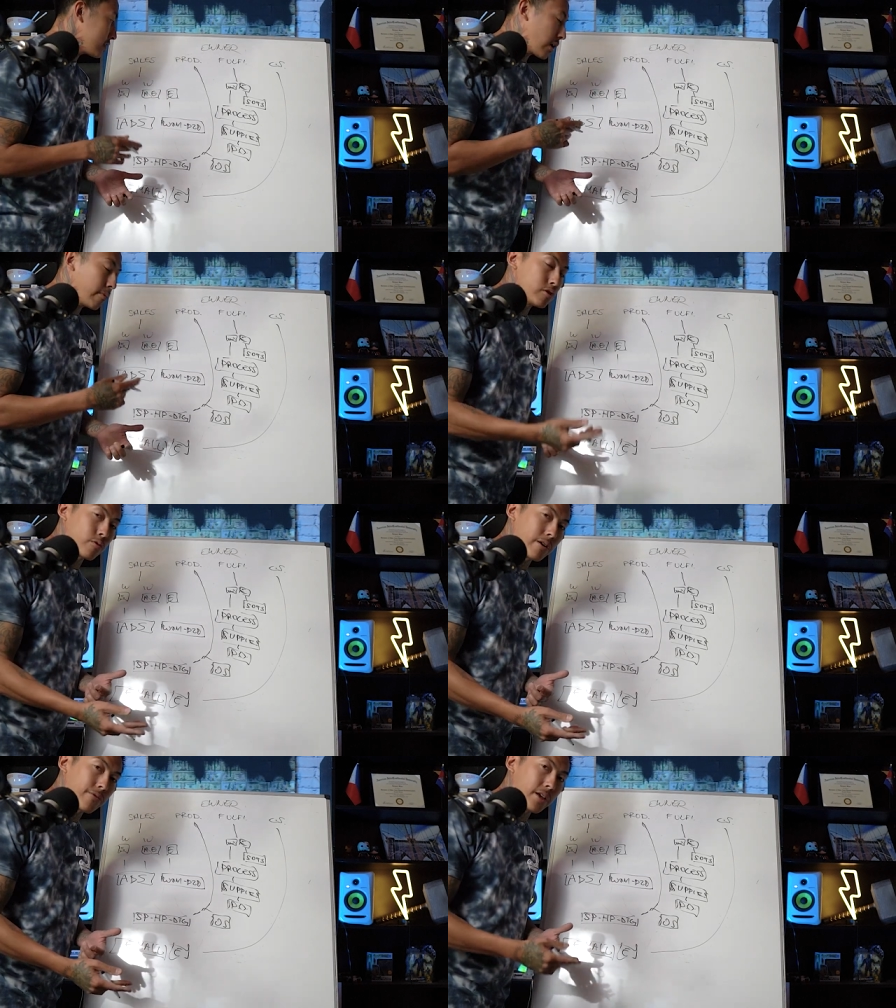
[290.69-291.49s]
job is
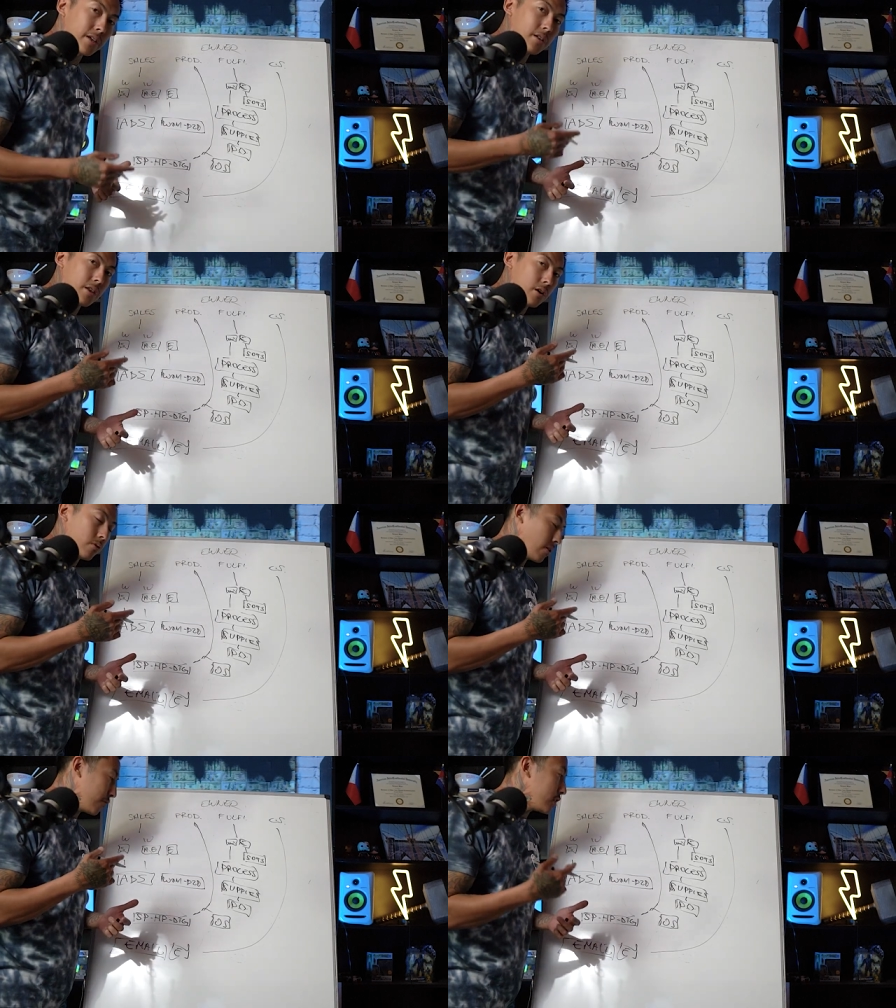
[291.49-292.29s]
worth and you
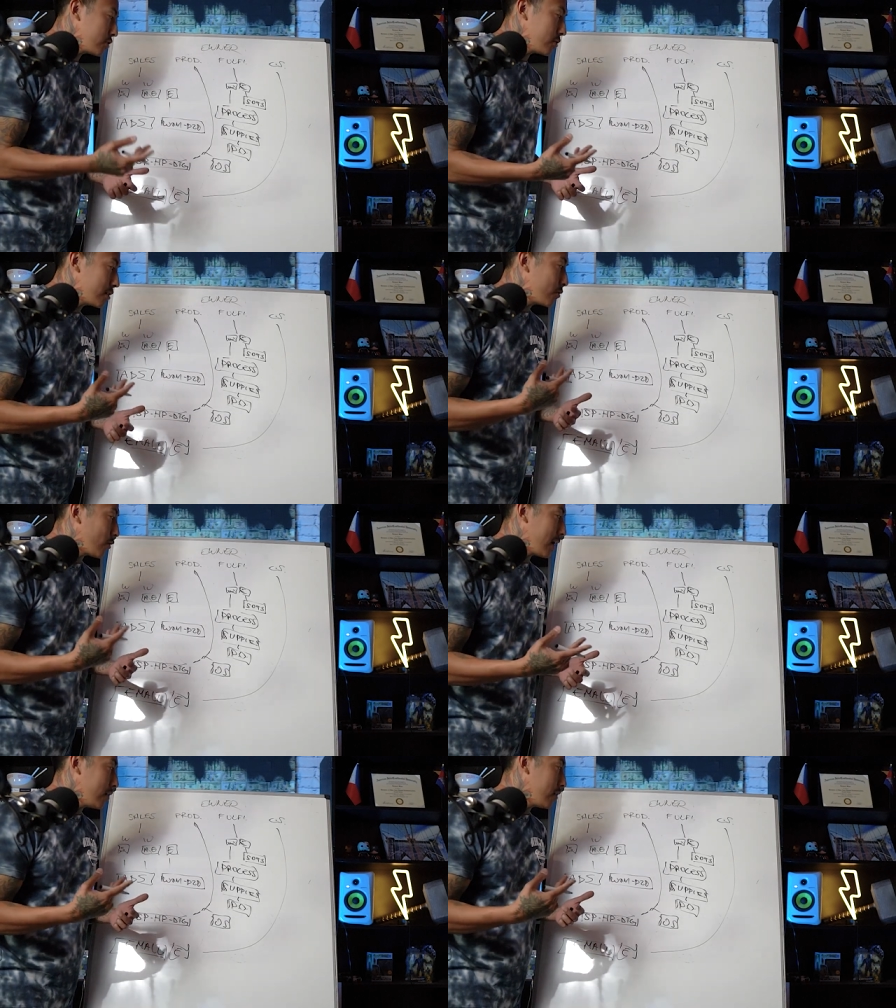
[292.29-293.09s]
know if they're doing it right